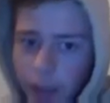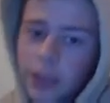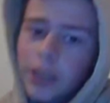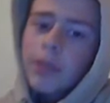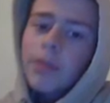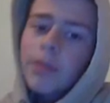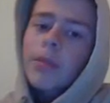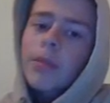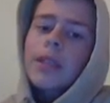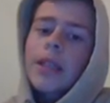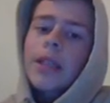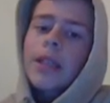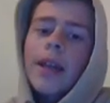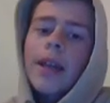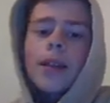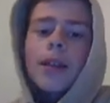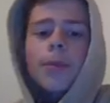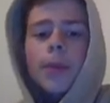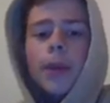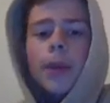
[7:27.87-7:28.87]
tip the
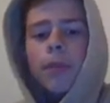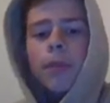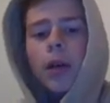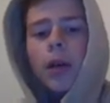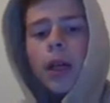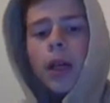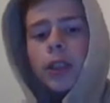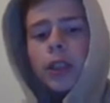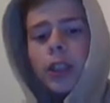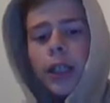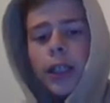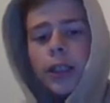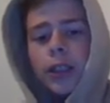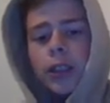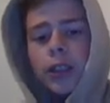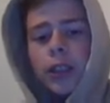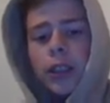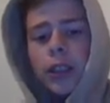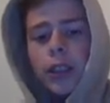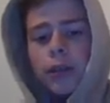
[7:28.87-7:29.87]
D's, but I might
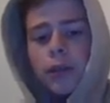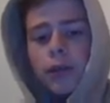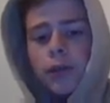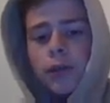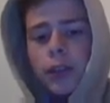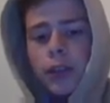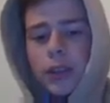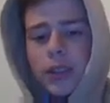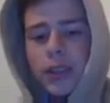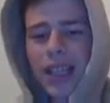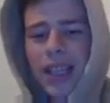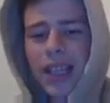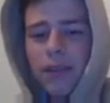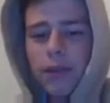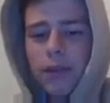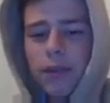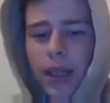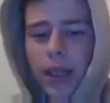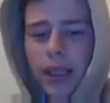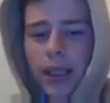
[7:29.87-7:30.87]
change it if
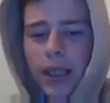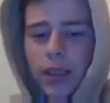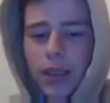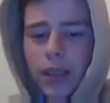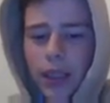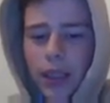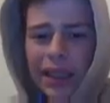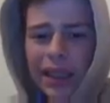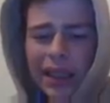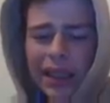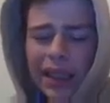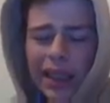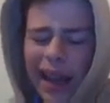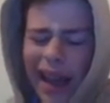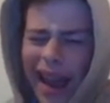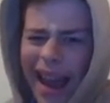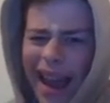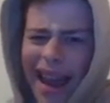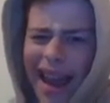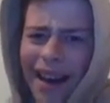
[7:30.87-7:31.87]
Stephen May's
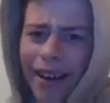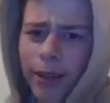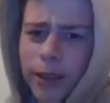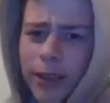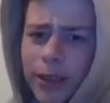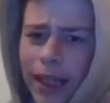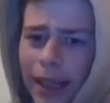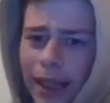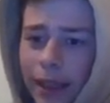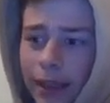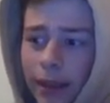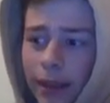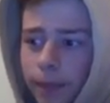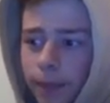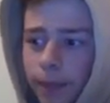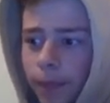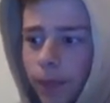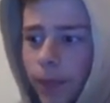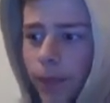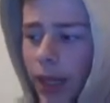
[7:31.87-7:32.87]
out,
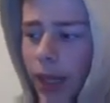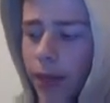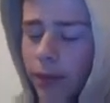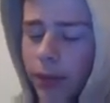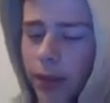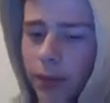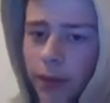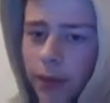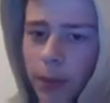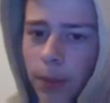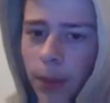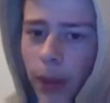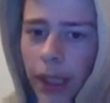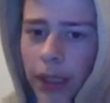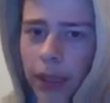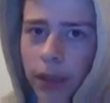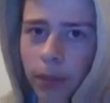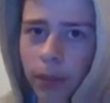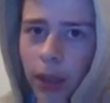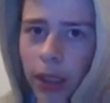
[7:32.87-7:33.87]
and even if he
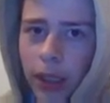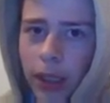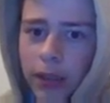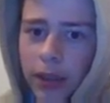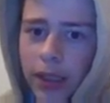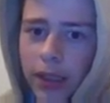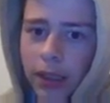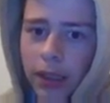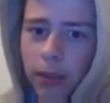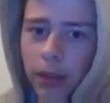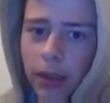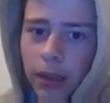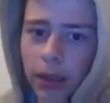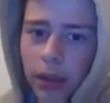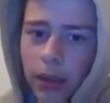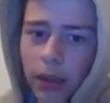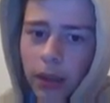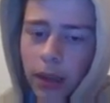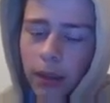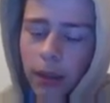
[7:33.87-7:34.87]
plays, I might stick with it.